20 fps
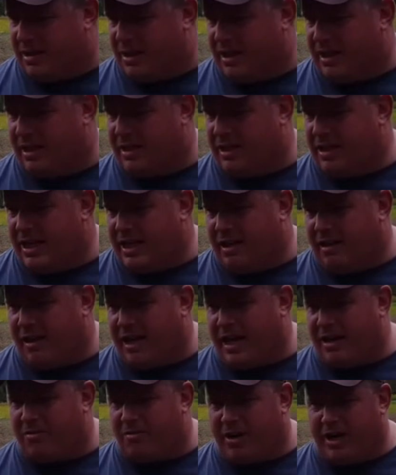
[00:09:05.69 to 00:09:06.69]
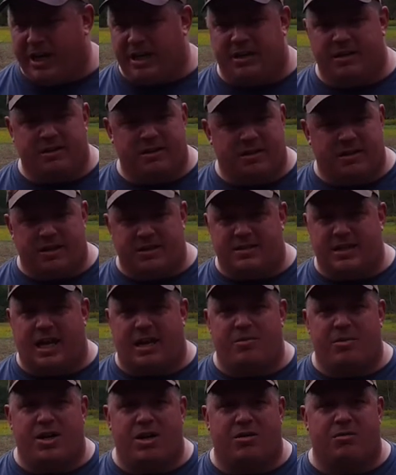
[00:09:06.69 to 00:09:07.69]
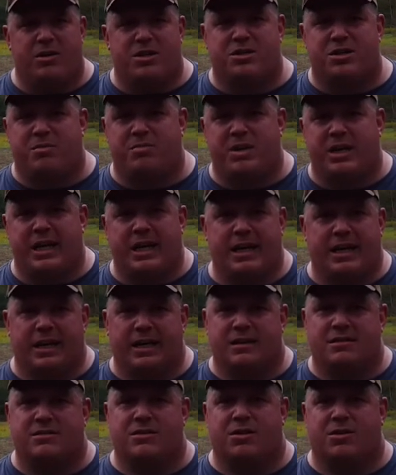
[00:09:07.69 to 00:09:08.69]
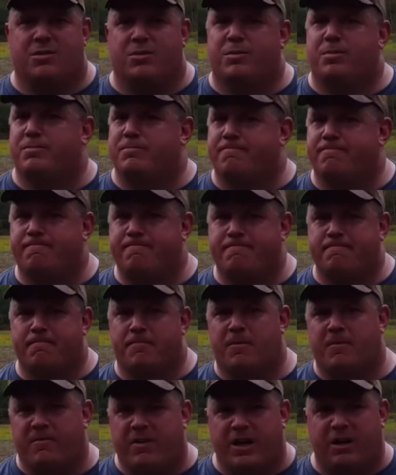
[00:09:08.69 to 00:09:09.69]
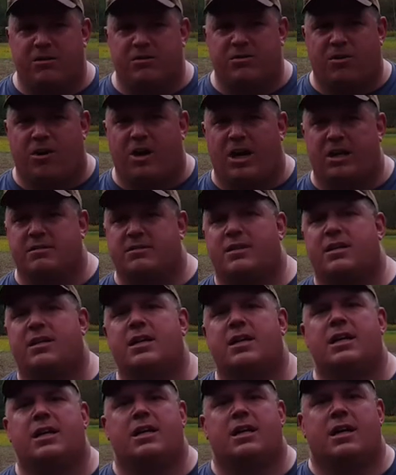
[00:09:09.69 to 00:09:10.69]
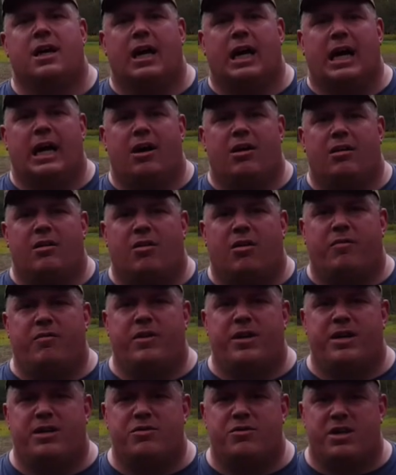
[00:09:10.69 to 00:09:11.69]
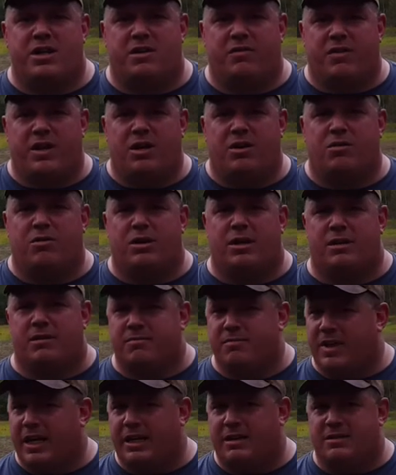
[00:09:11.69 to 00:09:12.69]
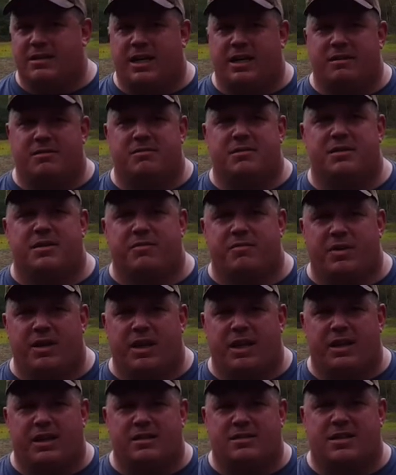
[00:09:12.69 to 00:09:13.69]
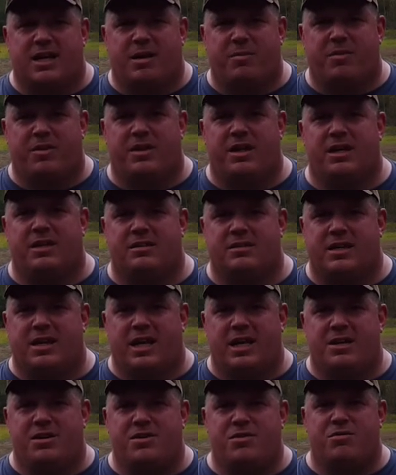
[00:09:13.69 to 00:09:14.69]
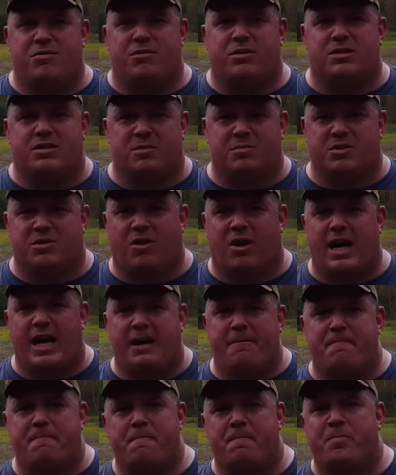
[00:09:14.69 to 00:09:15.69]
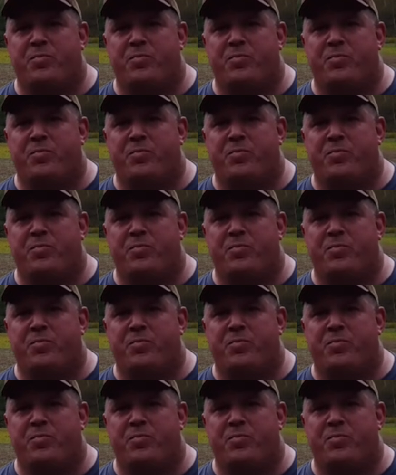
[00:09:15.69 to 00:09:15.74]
Uh, need a lot of rain. This time of year we should be getting it, so fingers crossed. Uh, hopefully you enjoyed the video. Like I said, if you like this type of thing, stay tuned, subscribe.